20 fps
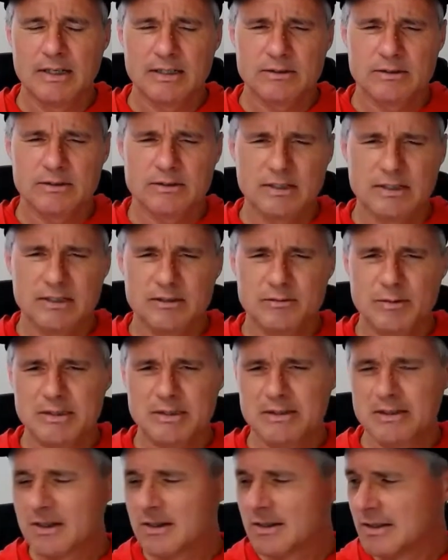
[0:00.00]
Exoskin is
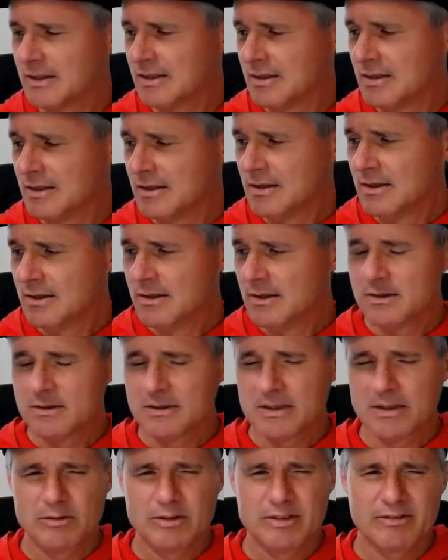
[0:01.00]
basically
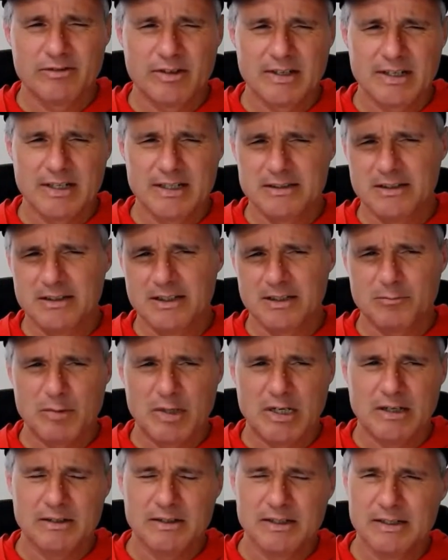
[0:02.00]
several different kinds of like
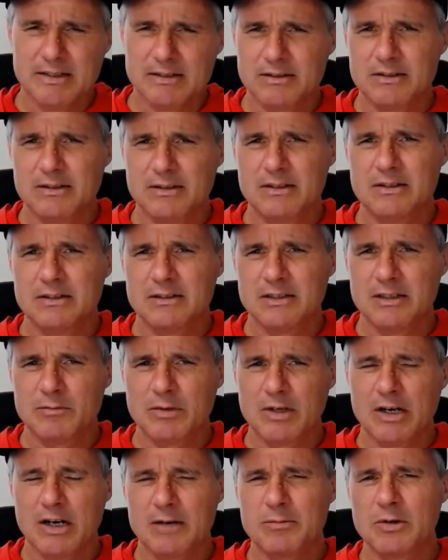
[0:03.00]
polyester, some
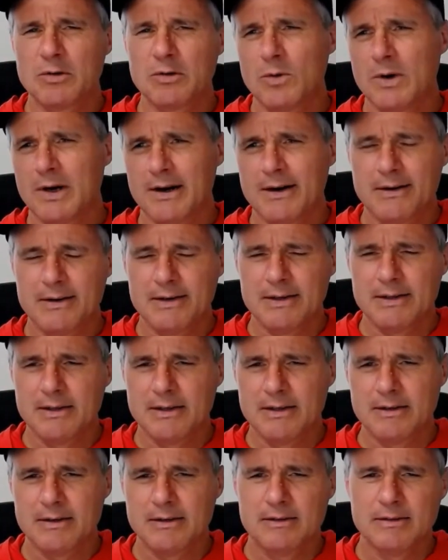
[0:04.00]
copper wire in
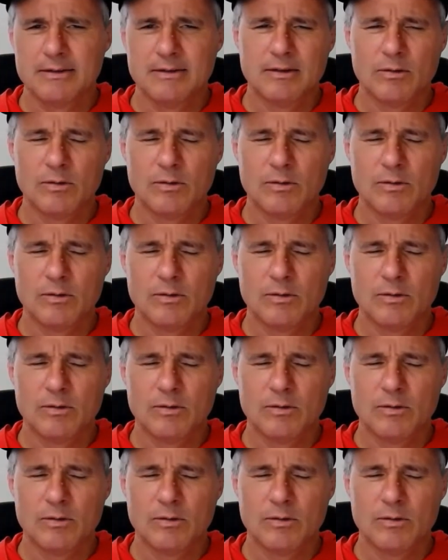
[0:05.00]
there.